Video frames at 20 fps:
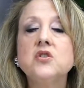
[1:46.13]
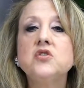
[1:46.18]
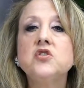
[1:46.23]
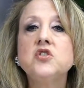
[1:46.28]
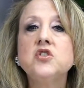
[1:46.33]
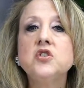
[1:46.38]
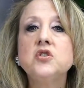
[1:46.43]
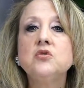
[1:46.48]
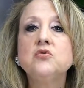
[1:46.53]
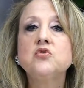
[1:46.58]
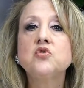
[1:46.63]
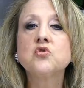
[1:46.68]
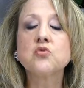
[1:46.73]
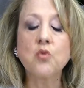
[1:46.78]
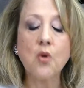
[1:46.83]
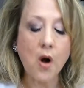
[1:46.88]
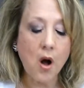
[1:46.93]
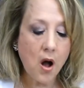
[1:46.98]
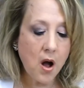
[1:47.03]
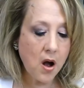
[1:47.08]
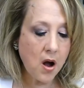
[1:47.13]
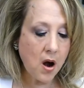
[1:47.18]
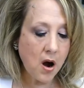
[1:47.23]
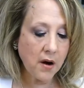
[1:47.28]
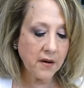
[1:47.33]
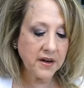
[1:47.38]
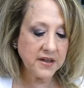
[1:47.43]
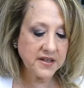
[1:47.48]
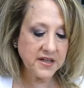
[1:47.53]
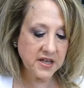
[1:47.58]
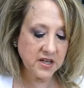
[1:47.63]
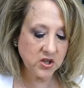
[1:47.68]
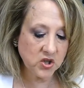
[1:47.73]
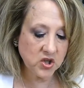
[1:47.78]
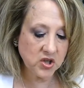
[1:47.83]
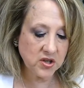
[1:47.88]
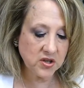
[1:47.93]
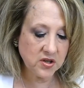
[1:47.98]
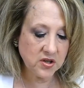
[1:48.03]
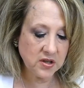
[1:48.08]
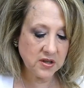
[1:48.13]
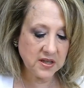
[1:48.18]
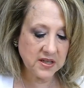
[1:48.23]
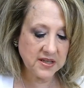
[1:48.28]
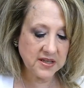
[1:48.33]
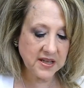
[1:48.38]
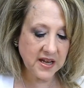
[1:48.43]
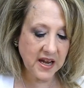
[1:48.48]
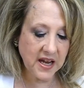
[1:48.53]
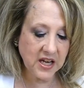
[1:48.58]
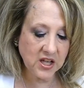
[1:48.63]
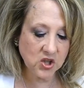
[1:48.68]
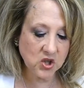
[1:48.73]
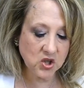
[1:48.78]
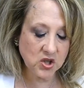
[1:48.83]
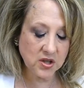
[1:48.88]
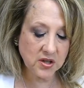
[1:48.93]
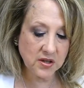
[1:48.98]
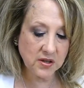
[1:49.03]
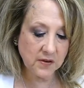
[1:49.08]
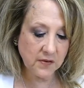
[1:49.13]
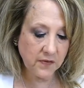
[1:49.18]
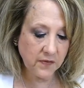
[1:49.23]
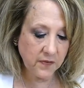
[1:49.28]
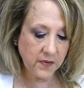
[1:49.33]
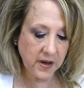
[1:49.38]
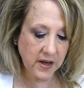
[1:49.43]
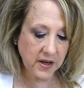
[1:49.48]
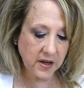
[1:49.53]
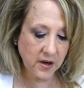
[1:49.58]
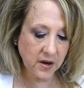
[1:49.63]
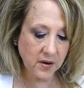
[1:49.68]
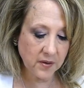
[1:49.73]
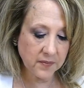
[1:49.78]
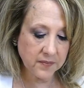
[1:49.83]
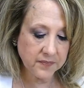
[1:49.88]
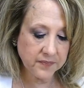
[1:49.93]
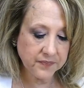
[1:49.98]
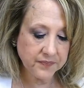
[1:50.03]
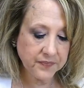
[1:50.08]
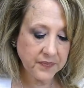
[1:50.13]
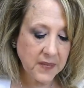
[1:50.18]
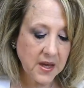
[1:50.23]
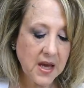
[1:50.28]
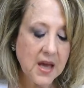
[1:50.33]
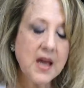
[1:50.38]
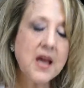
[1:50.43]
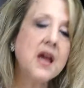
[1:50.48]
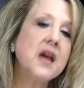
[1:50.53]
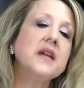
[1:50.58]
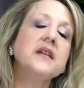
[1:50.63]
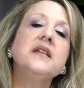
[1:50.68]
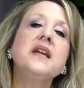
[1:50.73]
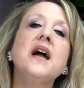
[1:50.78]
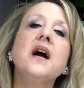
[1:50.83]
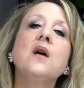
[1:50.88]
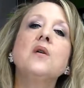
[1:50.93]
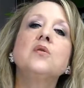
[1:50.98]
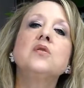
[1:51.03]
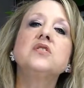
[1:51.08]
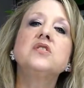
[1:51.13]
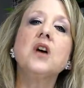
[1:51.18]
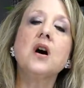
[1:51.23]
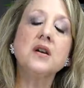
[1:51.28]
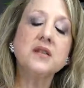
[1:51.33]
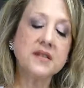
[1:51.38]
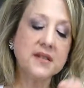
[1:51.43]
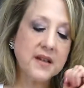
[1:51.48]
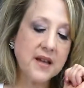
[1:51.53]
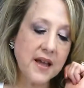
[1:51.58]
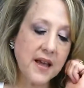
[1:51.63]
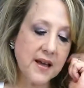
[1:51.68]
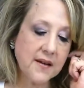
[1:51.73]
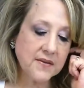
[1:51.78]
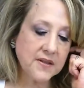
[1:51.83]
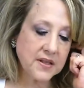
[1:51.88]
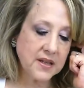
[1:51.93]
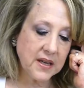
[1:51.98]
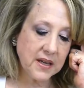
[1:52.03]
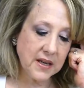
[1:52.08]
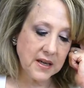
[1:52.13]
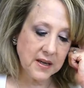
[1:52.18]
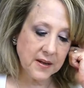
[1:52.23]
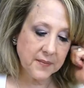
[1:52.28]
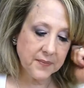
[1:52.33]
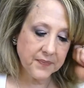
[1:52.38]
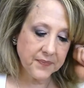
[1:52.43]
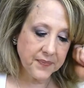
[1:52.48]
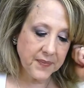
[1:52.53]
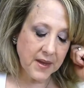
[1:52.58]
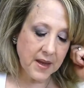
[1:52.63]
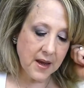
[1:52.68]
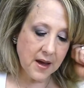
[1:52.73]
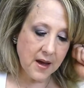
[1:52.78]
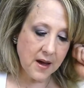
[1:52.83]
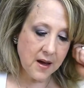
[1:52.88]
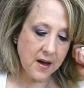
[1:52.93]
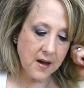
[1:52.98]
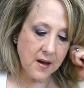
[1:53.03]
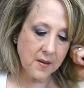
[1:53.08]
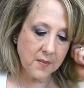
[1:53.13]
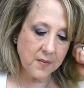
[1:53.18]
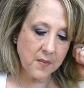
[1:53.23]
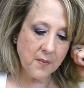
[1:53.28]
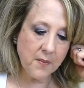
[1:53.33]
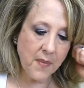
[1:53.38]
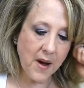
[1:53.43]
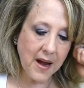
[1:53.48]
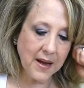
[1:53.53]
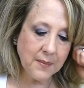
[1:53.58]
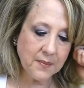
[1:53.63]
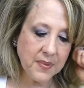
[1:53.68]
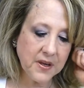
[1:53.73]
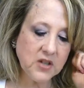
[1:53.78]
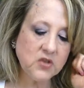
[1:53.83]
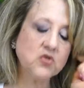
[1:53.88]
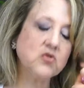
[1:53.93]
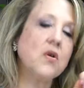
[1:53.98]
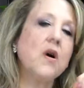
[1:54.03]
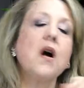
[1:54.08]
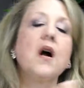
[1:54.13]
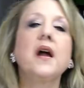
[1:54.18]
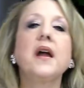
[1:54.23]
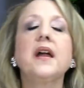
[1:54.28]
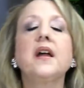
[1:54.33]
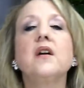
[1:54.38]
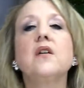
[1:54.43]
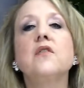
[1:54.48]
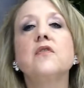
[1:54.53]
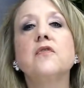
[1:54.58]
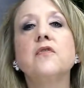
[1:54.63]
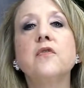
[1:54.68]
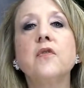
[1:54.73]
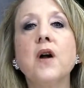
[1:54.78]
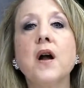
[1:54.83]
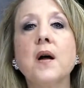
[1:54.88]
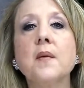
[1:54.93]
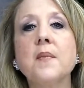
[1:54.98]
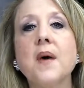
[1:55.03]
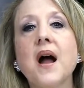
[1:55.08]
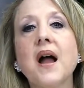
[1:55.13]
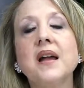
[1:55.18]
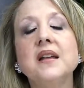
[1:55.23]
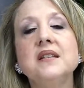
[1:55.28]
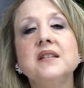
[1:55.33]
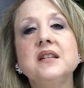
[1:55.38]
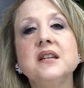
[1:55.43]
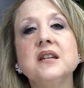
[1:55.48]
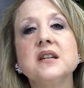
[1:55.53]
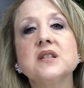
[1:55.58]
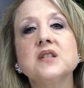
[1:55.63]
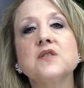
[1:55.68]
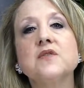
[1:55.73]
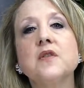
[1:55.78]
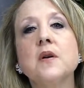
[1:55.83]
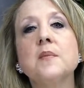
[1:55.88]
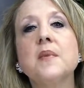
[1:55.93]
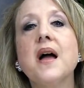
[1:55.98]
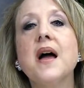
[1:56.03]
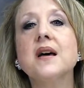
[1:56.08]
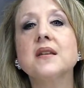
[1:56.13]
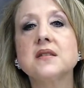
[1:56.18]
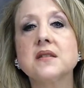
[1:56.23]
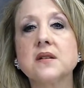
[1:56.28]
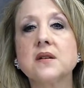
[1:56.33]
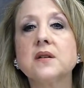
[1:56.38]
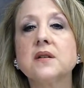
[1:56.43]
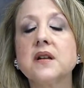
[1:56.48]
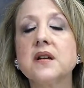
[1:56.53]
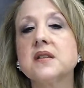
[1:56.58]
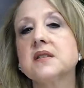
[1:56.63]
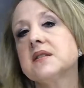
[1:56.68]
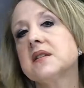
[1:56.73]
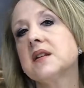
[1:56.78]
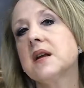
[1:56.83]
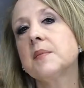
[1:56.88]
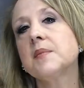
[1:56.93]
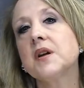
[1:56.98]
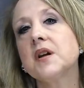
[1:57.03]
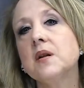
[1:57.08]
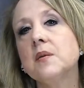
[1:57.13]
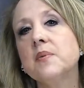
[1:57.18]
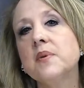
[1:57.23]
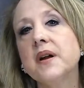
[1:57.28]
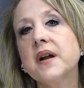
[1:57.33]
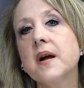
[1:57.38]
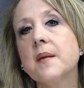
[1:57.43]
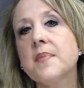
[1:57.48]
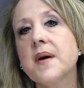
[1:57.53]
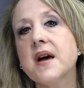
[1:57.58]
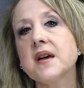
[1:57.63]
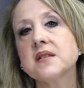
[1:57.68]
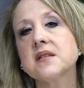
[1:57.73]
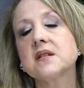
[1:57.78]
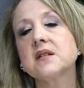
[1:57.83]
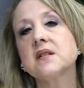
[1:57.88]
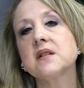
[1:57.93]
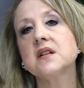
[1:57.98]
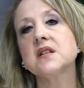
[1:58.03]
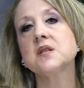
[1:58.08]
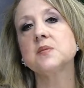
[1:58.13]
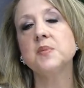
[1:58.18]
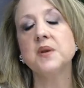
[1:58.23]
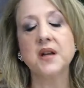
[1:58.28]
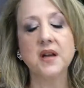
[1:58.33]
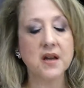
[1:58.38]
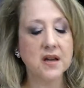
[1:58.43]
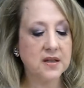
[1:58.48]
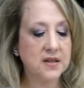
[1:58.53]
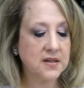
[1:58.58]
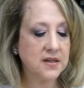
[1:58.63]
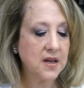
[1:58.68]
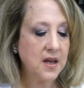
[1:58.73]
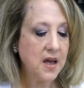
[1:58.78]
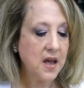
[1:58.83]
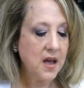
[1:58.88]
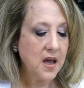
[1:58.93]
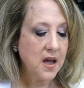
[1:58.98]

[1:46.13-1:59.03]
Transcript: to draw our attention to this ancient figure. Now, Dostoevsky might be drawing from ideas from Aeschylus, and I'm going to bring up Aeschylus because